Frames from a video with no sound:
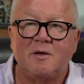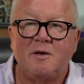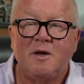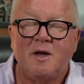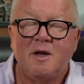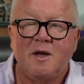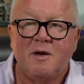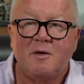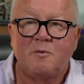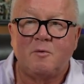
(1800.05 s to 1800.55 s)

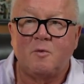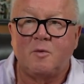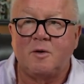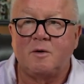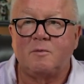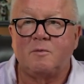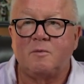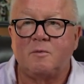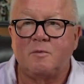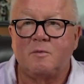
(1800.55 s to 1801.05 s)
Why?
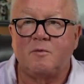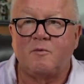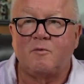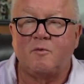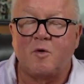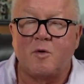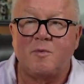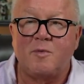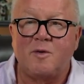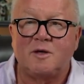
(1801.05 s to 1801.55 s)
Before
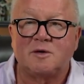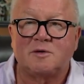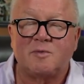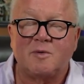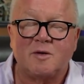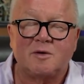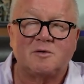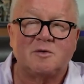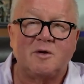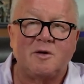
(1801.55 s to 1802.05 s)
it'd be the
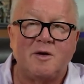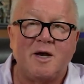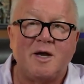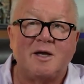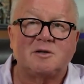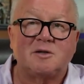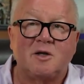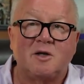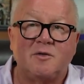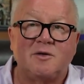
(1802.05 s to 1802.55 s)
SpectraCell, now it's called the